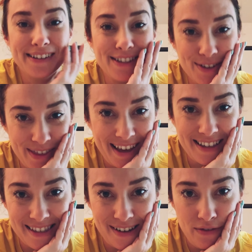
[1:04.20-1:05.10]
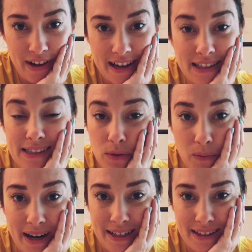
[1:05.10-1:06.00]
to do things in advance than
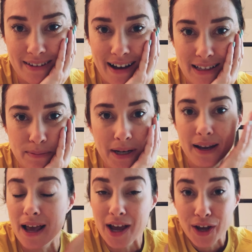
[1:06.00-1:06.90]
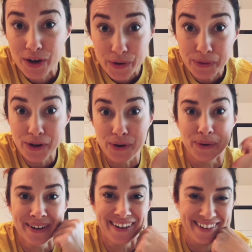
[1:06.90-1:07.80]
wait until the last minute. Who knew?